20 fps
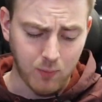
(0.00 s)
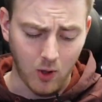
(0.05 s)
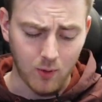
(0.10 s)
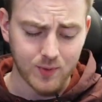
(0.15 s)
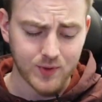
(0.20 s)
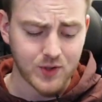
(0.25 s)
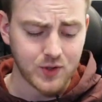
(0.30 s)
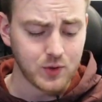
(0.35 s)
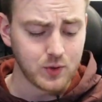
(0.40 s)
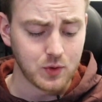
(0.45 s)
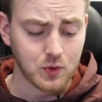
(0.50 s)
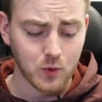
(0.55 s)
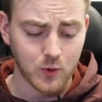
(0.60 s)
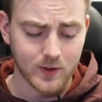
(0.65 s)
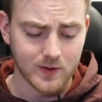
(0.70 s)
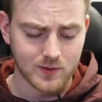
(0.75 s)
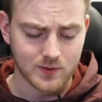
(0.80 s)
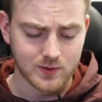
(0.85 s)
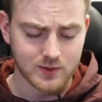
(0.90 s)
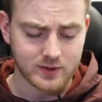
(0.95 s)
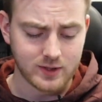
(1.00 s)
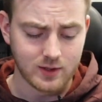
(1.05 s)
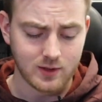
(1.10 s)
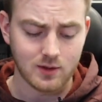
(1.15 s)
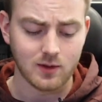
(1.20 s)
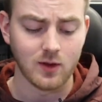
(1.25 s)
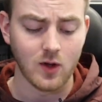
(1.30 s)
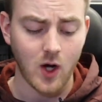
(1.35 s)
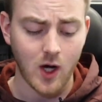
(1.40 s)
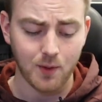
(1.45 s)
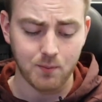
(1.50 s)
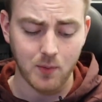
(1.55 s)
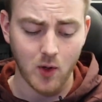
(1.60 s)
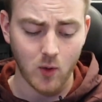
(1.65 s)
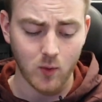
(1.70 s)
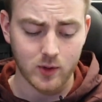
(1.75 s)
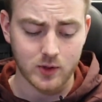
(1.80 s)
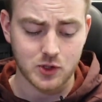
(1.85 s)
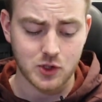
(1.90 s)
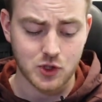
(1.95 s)
Barbecue grills,
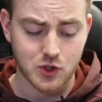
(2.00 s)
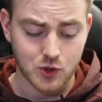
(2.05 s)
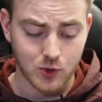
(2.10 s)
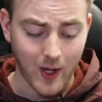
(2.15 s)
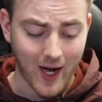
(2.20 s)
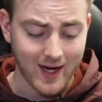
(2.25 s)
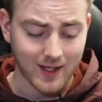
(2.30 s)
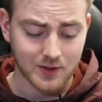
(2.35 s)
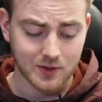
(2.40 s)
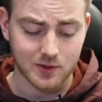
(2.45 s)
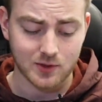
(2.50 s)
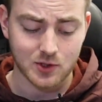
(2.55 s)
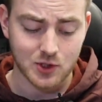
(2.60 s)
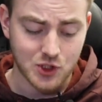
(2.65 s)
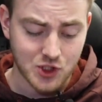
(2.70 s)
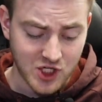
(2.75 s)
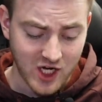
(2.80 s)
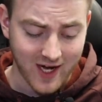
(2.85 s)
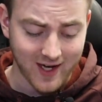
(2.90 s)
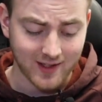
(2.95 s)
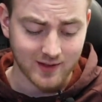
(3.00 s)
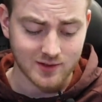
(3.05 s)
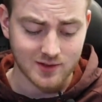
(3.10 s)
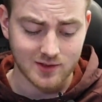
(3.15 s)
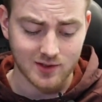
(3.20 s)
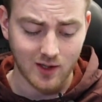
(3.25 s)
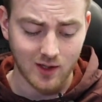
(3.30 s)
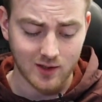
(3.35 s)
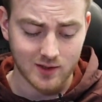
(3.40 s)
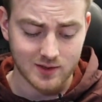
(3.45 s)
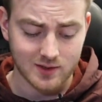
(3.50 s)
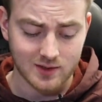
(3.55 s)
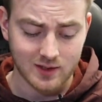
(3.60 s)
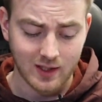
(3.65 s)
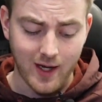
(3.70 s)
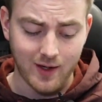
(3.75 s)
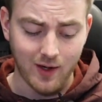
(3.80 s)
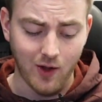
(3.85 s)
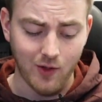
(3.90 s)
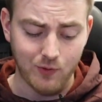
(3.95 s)
lawnmowers, tractors, chainsaws,
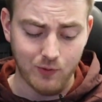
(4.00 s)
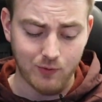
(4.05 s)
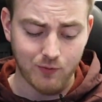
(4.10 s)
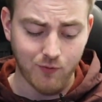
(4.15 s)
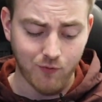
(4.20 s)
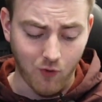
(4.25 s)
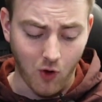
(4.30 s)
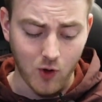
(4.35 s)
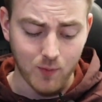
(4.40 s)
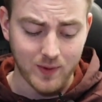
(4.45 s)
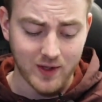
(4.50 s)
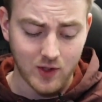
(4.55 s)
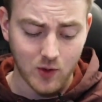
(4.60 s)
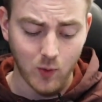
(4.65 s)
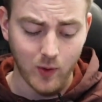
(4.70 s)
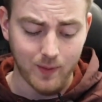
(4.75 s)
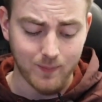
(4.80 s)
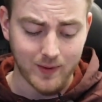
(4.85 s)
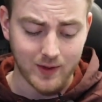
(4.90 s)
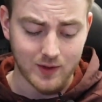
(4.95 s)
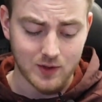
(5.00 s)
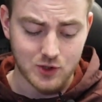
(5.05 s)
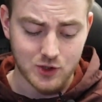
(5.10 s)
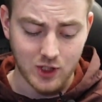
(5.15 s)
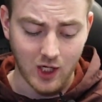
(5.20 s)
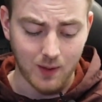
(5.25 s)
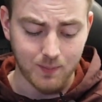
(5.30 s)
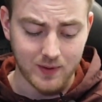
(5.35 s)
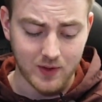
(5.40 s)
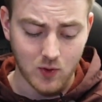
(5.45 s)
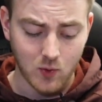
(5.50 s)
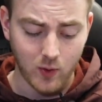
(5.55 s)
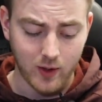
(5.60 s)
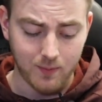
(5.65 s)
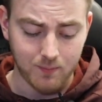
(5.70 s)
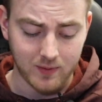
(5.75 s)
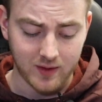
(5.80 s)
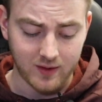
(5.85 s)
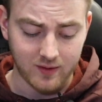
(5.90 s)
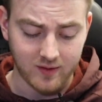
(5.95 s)
and other farm equipment, shop
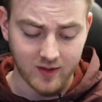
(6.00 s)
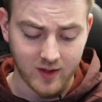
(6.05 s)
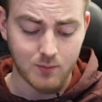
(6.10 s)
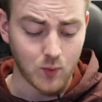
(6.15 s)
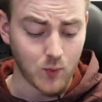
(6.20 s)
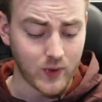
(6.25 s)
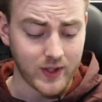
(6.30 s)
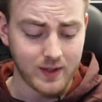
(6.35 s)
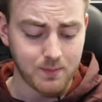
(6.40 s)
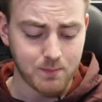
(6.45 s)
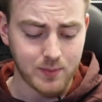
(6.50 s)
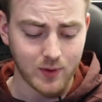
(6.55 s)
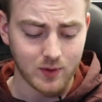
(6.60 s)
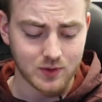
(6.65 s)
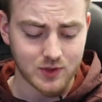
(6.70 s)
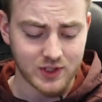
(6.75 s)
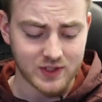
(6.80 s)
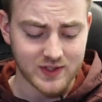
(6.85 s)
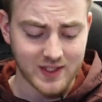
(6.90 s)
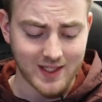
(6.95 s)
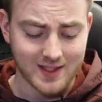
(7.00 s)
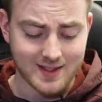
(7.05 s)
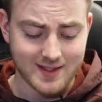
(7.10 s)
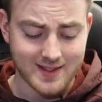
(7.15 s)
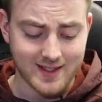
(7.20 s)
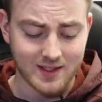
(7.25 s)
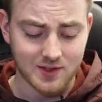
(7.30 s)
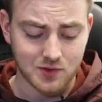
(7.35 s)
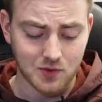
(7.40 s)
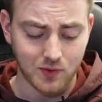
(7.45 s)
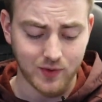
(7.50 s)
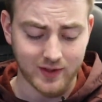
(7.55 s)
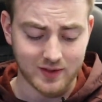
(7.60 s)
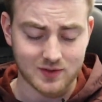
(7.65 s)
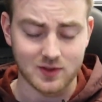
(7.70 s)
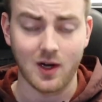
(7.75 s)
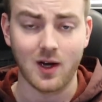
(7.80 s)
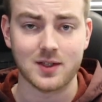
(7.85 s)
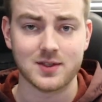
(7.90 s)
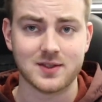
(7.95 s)
equipment, marine bilges, and diesel and
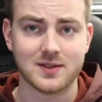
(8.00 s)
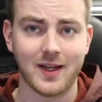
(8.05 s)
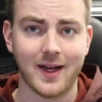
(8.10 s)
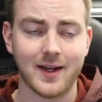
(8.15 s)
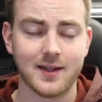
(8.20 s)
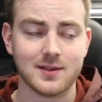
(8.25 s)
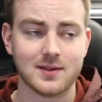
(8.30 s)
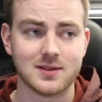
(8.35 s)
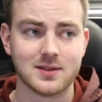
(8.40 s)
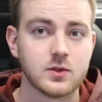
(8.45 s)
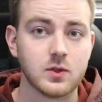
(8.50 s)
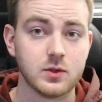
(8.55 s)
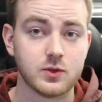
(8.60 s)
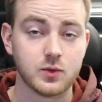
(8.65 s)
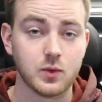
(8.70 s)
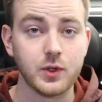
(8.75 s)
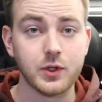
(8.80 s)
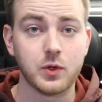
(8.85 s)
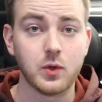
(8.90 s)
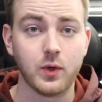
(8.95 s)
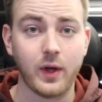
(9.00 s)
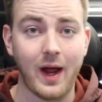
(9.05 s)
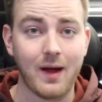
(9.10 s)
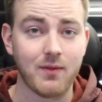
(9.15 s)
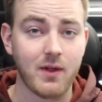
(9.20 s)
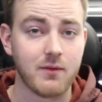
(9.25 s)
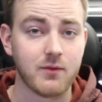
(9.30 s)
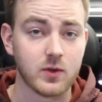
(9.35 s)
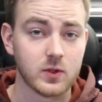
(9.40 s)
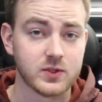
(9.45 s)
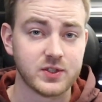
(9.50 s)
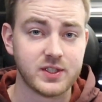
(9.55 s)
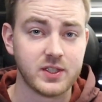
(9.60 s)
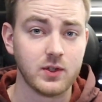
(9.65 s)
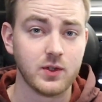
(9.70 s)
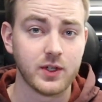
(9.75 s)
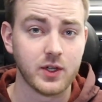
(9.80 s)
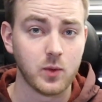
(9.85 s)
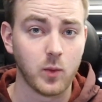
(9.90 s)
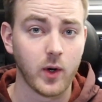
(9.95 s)
exhaust stains. So it's really cool to have that
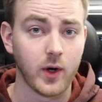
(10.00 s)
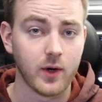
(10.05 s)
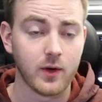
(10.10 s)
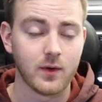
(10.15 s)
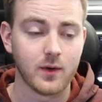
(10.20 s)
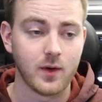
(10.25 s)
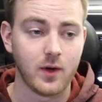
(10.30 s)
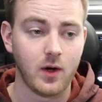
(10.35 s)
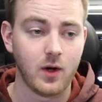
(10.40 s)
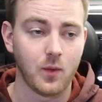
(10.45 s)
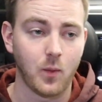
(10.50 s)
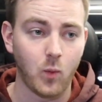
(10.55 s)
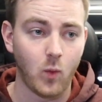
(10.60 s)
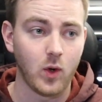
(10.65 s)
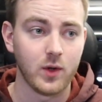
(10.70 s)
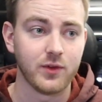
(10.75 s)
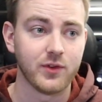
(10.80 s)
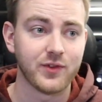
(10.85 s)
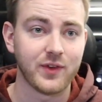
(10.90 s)
versatility where on one